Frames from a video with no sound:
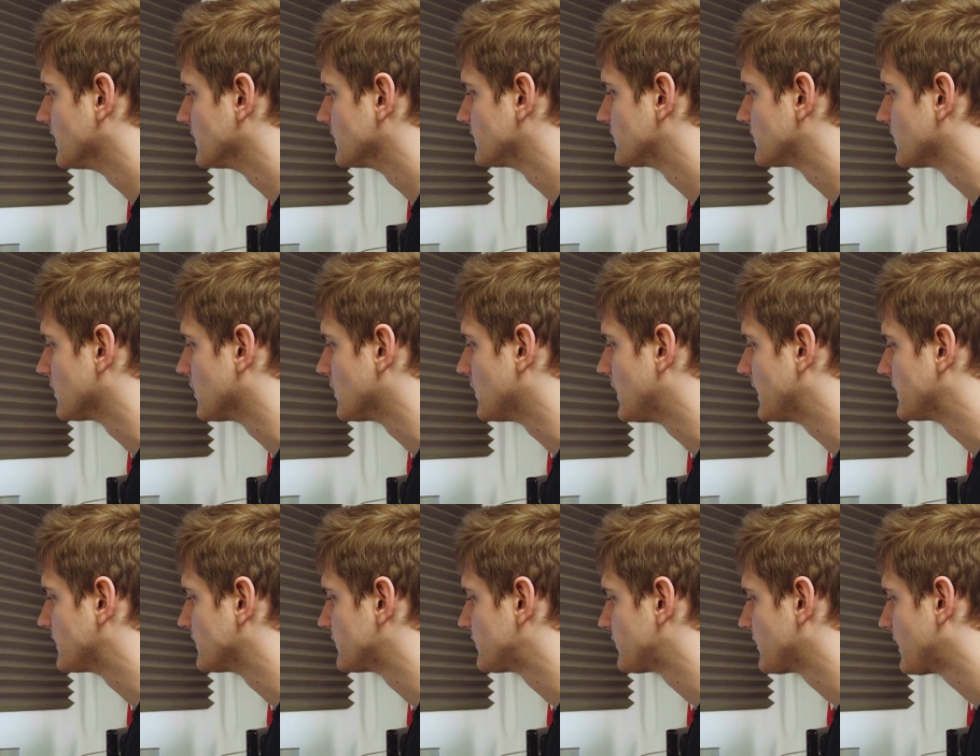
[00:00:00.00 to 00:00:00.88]
So
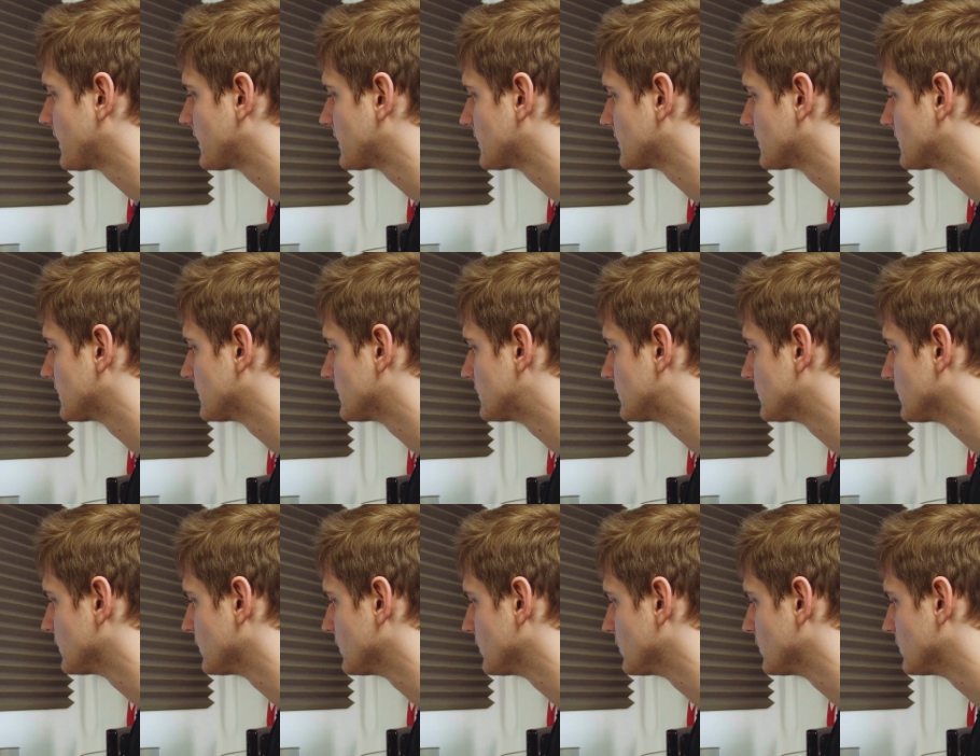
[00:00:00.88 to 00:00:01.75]
I decided
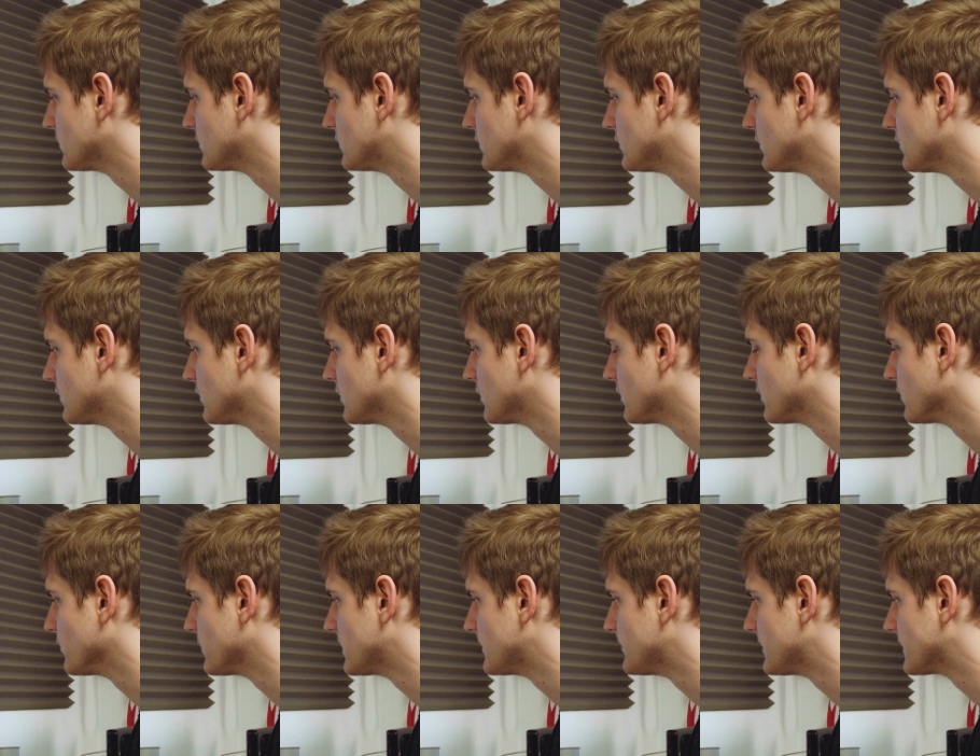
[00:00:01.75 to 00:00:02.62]
to do a
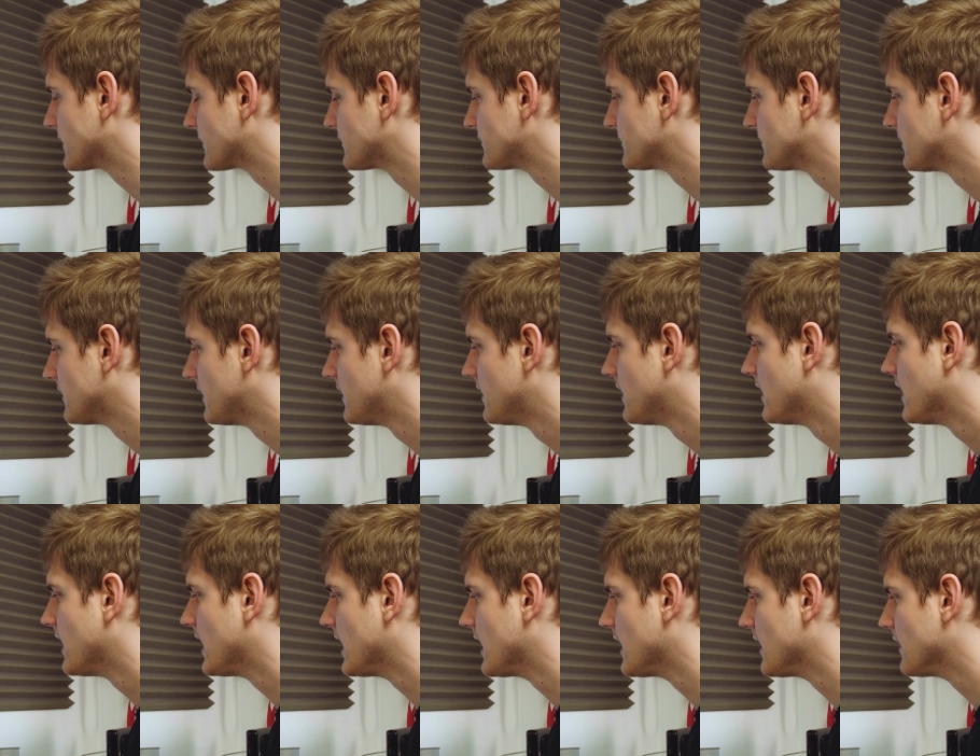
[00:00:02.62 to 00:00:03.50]
remix
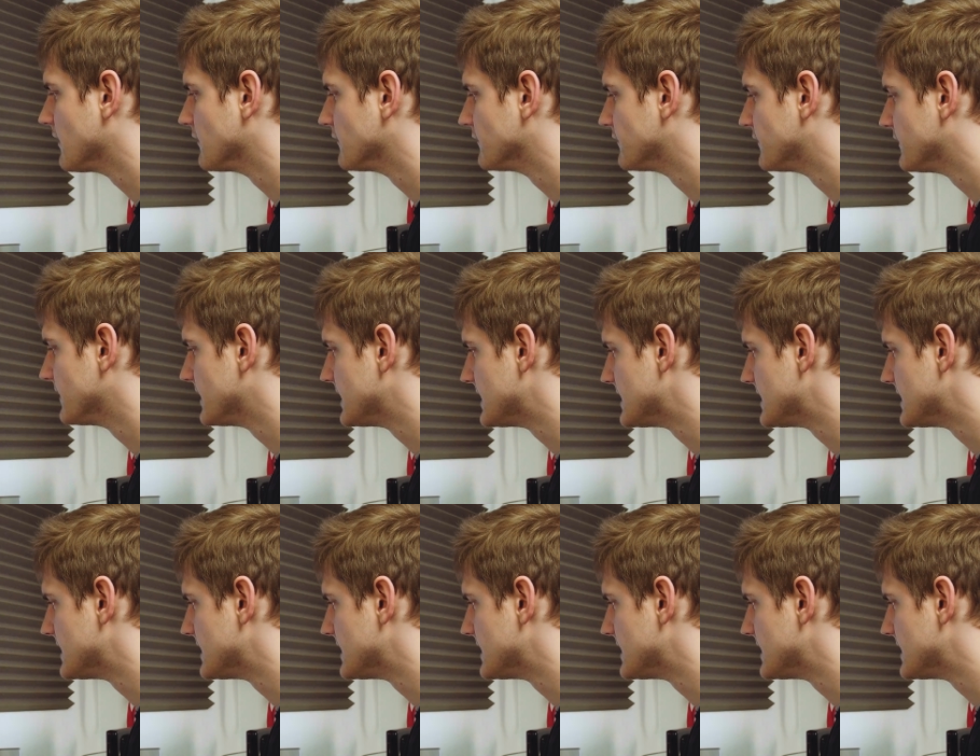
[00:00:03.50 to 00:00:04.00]
of